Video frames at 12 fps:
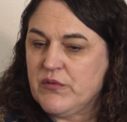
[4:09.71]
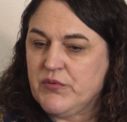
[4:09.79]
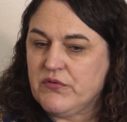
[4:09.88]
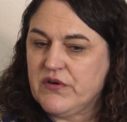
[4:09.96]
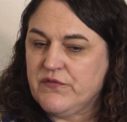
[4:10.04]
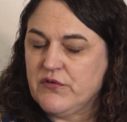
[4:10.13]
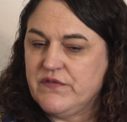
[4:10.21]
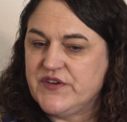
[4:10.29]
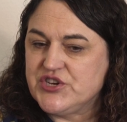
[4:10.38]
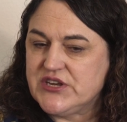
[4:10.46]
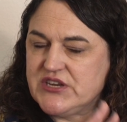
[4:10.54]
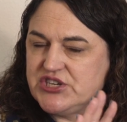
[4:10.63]
her peripheral
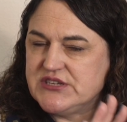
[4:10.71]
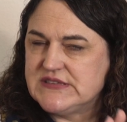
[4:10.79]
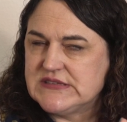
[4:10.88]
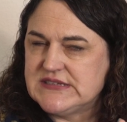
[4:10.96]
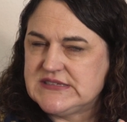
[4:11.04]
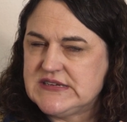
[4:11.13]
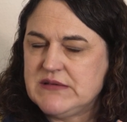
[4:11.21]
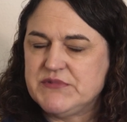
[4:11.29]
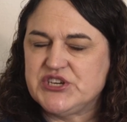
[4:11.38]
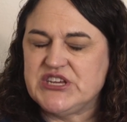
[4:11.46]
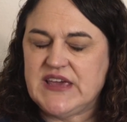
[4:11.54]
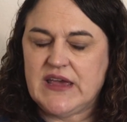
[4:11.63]
vision and she's listening,
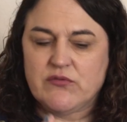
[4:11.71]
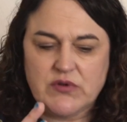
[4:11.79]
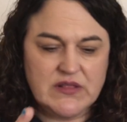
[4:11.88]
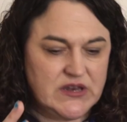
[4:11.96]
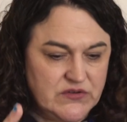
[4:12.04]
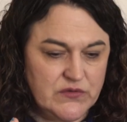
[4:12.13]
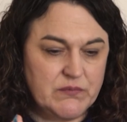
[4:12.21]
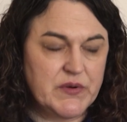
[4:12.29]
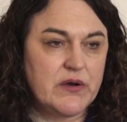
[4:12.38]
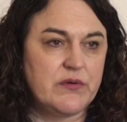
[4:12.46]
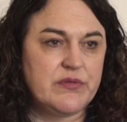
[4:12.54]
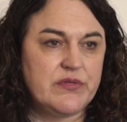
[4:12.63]
but she can't really do
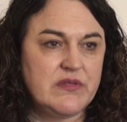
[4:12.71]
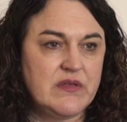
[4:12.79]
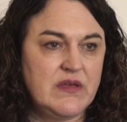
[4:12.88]
both.